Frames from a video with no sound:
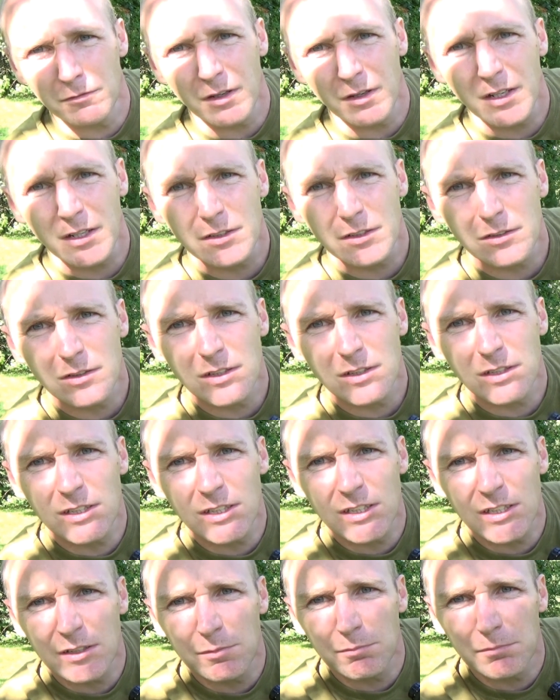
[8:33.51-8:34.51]
as you can
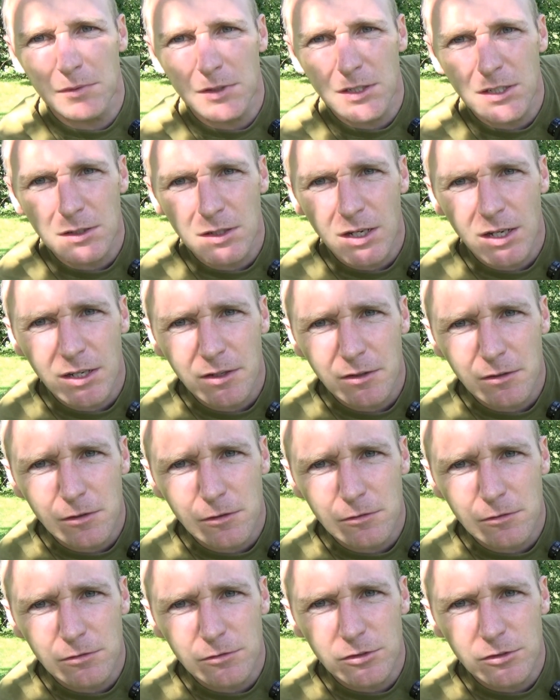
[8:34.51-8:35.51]
see, I don't
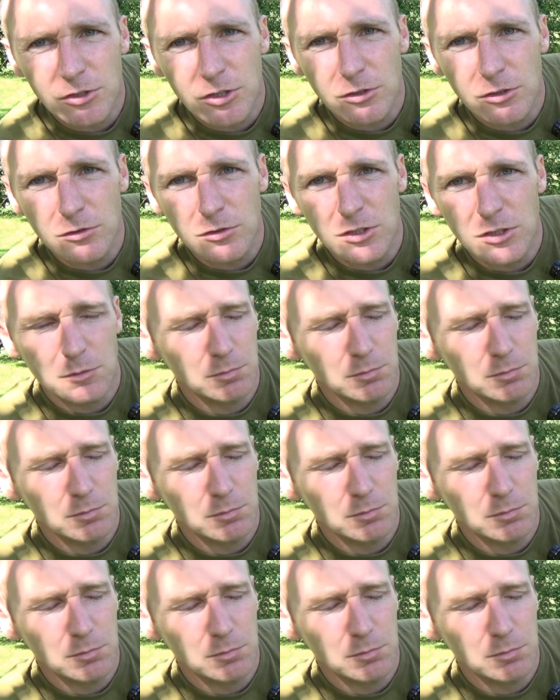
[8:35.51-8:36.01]
know if it shows,